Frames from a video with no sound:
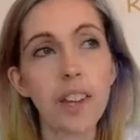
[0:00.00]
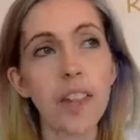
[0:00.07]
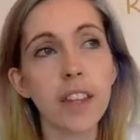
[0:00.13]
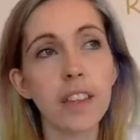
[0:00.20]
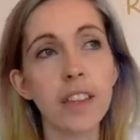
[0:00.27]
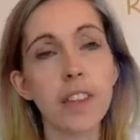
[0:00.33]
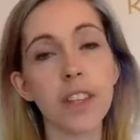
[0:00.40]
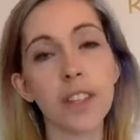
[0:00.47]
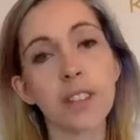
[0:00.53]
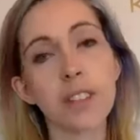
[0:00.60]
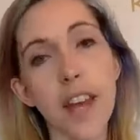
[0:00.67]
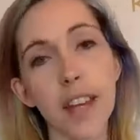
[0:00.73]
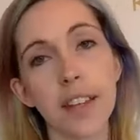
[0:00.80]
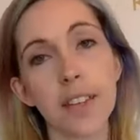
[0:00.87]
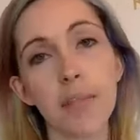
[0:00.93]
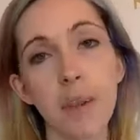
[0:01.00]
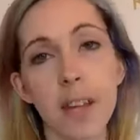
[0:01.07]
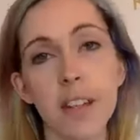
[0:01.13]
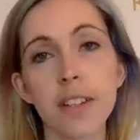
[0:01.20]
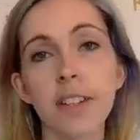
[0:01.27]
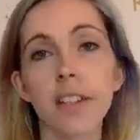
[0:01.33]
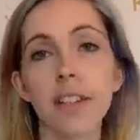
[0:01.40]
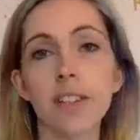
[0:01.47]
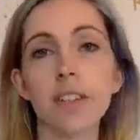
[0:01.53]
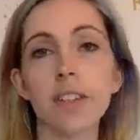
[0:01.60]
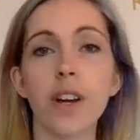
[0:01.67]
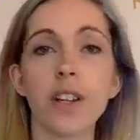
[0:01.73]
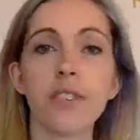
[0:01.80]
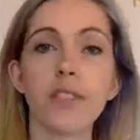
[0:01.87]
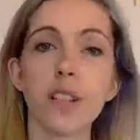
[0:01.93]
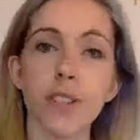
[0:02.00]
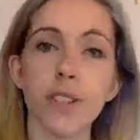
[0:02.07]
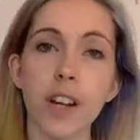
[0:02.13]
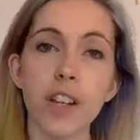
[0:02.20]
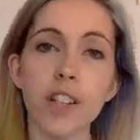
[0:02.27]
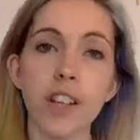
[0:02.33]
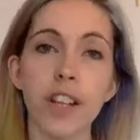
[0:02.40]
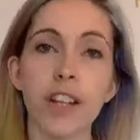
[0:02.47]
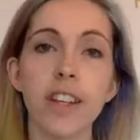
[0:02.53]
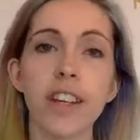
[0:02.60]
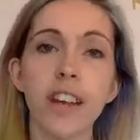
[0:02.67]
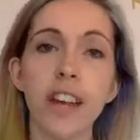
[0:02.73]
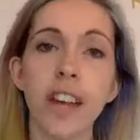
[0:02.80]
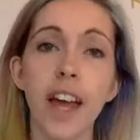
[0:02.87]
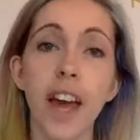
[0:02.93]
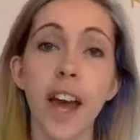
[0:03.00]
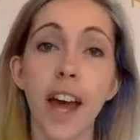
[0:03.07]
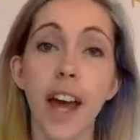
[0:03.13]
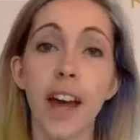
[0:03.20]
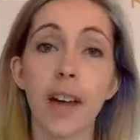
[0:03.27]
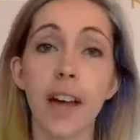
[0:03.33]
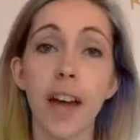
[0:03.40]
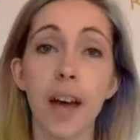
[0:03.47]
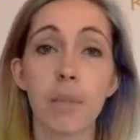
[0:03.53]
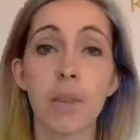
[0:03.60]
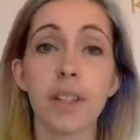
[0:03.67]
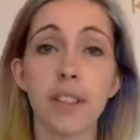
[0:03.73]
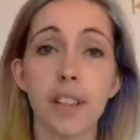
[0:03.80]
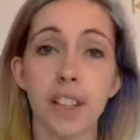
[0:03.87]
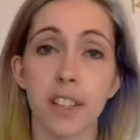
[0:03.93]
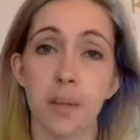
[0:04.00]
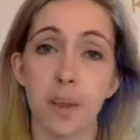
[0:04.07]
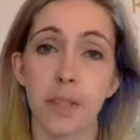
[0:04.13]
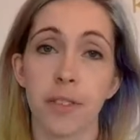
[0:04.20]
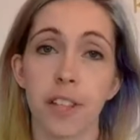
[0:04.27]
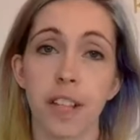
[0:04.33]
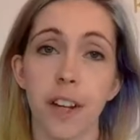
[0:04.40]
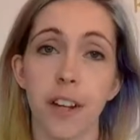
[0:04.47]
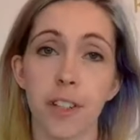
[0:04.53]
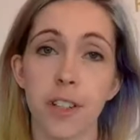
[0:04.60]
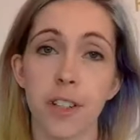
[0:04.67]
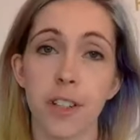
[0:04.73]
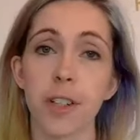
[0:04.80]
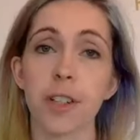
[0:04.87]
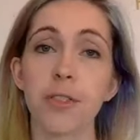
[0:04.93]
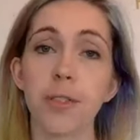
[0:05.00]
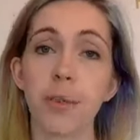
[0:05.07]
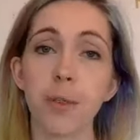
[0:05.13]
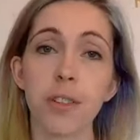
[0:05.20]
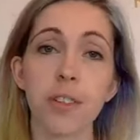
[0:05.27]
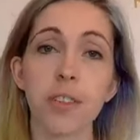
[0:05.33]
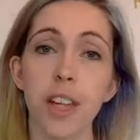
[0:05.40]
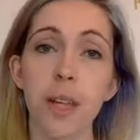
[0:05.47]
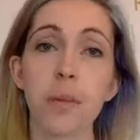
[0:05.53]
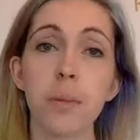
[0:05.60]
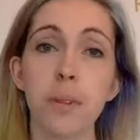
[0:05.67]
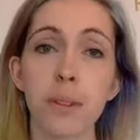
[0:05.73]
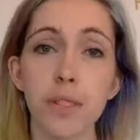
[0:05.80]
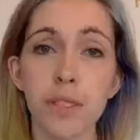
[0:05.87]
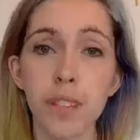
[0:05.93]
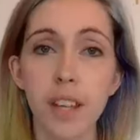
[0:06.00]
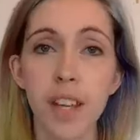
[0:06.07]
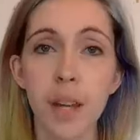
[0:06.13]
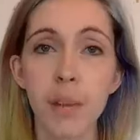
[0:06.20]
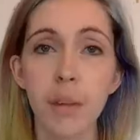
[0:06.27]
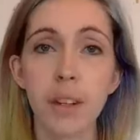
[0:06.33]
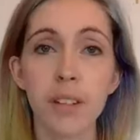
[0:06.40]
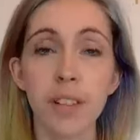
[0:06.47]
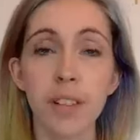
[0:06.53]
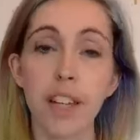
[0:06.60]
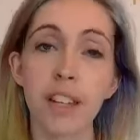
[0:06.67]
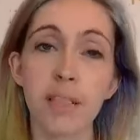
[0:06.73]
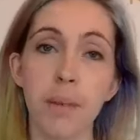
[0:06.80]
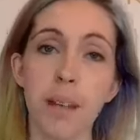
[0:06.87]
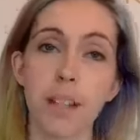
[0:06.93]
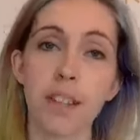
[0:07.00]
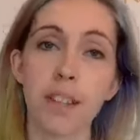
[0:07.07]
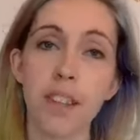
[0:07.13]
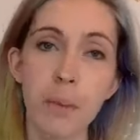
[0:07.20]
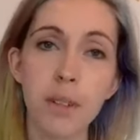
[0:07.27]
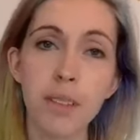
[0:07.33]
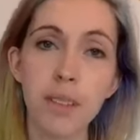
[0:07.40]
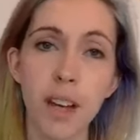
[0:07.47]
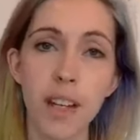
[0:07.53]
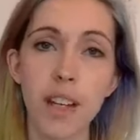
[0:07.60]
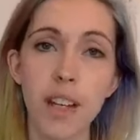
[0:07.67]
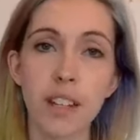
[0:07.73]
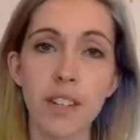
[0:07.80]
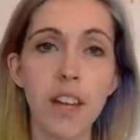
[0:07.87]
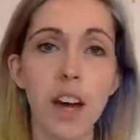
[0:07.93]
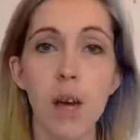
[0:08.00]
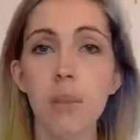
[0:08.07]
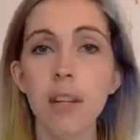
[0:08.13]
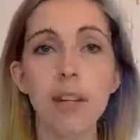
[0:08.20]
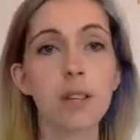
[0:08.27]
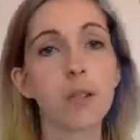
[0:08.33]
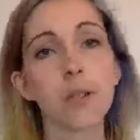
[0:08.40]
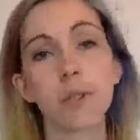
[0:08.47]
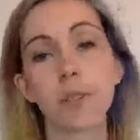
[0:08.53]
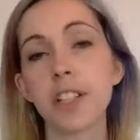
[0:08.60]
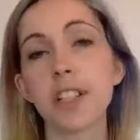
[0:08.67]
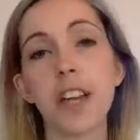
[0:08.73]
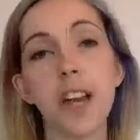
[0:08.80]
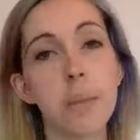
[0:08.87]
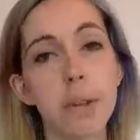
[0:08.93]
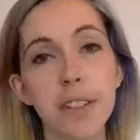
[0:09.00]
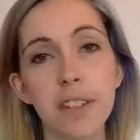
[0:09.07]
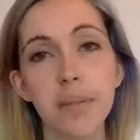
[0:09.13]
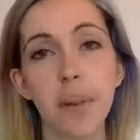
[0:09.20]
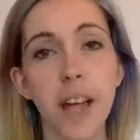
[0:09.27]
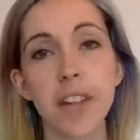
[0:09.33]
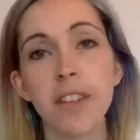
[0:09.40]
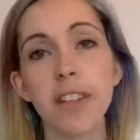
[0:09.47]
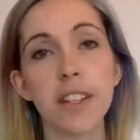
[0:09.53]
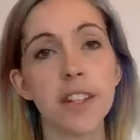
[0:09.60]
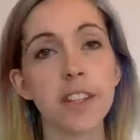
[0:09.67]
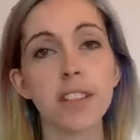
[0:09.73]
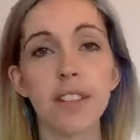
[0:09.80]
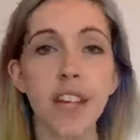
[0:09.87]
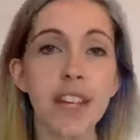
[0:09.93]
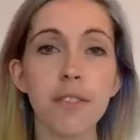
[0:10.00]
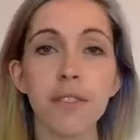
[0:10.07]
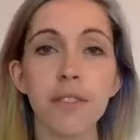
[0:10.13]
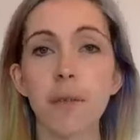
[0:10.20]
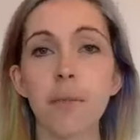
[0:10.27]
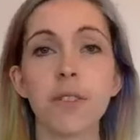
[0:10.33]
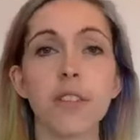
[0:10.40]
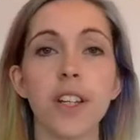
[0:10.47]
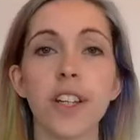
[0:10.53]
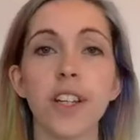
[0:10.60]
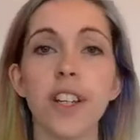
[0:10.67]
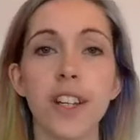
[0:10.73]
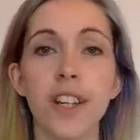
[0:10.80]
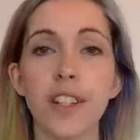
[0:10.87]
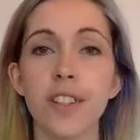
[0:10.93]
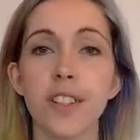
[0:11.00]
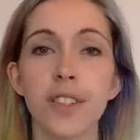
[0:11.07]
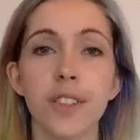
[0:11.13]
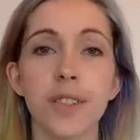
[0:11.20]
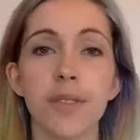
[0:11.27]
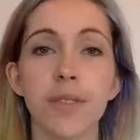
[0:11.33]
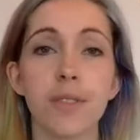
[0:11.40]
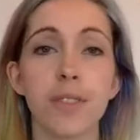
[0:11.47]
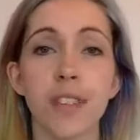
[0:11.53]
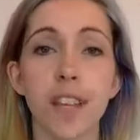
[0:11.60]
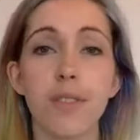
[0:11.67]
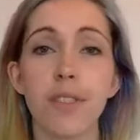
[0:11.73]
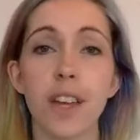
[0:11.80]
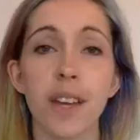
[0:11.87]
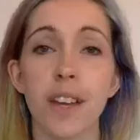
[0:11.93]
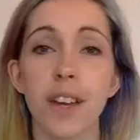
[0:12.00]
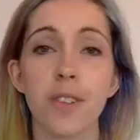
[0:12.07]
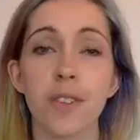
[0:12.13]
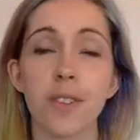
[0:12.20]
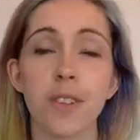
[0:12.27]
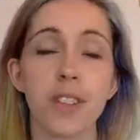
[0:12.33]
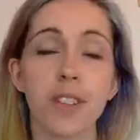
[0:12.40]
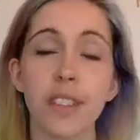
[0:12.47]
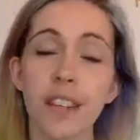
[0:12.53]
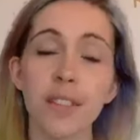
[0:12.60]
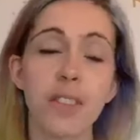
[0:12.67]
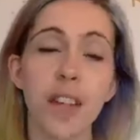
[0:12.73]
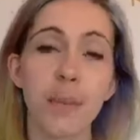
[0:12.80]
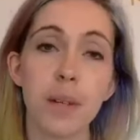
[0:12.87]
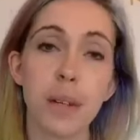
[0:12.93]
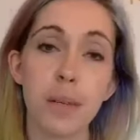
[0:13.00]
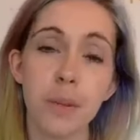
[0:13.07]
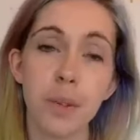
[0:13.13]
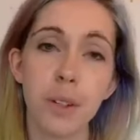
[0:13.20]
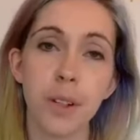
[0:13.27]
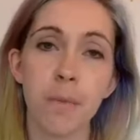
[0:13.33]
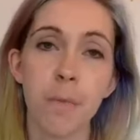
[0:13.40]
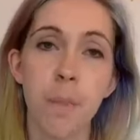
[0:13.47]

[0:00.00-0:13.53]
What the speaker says: think that this next bit, this transfiguration, can be seen as a bit of encouragement for the disciples because they expected their Messiah to come in glory, to come in splendor, to save them, to save their country, to save their people.